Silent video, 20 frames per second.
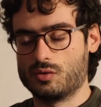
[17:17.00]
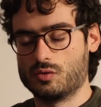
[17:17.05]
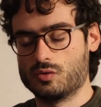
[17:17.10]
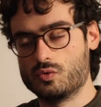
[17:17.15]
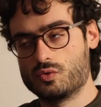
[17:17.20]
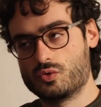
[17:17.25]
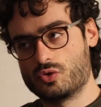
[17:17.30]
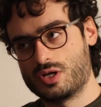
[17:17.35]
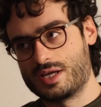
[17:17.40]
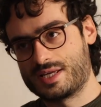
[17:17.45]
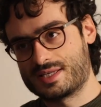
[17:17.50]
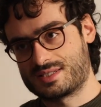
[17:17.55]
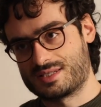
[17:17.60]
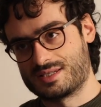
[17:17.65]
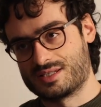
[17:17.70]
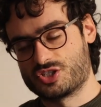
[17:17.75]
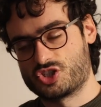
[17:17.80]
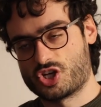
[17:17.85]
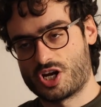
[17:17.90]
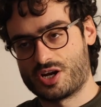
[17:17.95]
ungulates
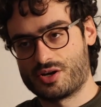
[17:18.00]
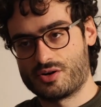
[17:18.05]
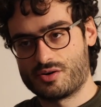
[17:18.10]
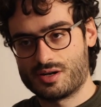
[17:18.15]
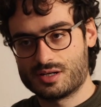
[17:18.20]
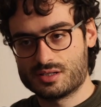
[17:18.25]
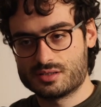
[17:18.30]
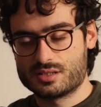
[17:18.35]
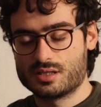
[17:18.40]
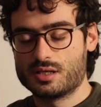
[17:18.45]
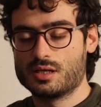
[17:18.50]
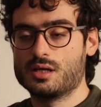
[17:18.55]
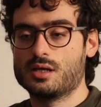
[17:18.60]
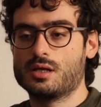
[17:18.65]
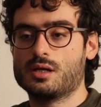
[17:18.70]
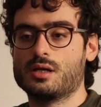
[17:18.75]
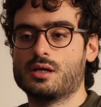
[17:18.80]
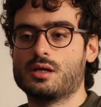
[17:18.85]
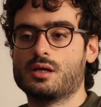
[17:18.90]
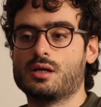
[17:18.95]
in general,
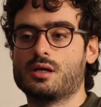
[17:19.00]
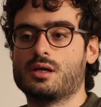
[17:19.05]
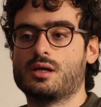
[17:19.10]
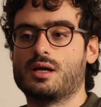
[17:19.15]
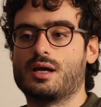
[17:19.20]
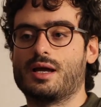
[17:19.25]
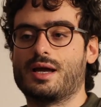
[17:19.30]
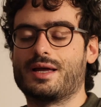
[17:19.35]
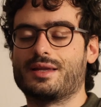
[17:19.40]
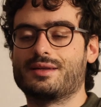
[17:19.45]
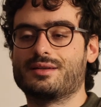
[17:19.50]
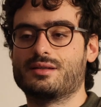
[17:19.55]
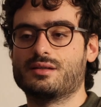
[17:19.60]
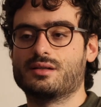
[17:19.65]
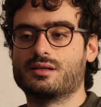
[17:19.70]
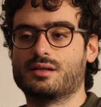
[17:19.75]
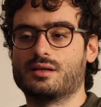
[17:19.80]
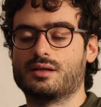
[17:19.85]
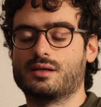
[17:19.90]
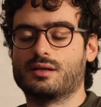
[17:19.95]
and
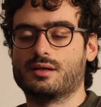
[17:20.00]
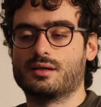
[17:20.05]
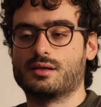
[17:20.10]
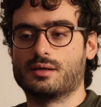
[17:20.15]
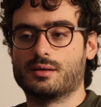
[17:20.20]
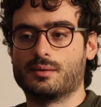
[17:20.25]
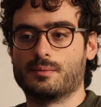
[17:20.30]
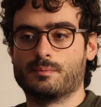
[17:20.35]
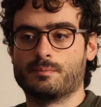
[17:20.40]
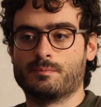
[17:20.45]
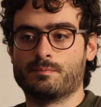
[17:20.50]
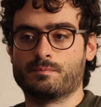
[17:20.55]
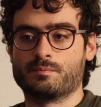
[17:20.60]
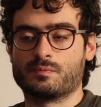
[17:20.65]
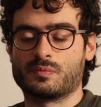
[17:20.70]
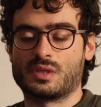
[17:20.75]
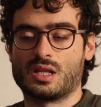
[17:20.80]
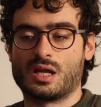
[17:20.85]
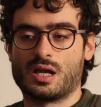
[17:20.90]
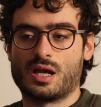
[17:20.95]

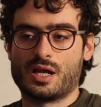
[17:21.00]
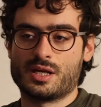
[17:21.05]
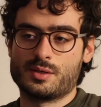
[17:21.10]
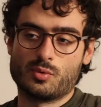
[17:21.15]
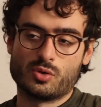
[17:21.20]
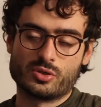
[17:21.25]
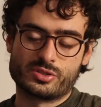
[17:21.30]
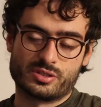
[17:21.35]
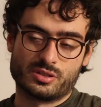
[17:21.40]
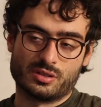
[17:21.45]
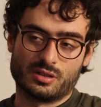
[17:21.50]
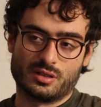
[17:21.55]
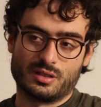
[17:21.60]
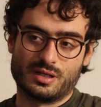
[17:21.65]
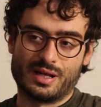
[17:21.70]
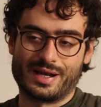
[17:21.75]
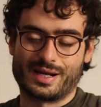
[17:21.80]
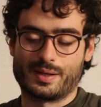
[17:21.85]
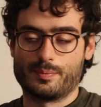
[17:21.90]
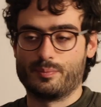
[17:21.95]
animals
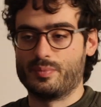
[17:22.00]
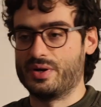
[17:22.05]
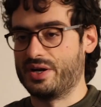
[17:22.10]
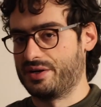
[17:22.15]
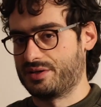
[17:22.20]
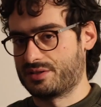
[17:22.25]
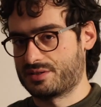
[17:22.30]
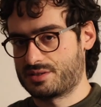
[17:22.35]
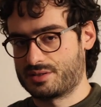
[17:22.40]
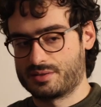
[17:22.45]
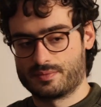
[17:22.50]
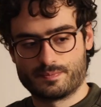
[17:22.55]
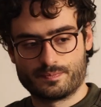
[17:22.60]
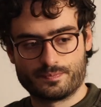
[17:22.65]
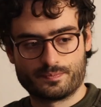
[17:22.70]
like bears.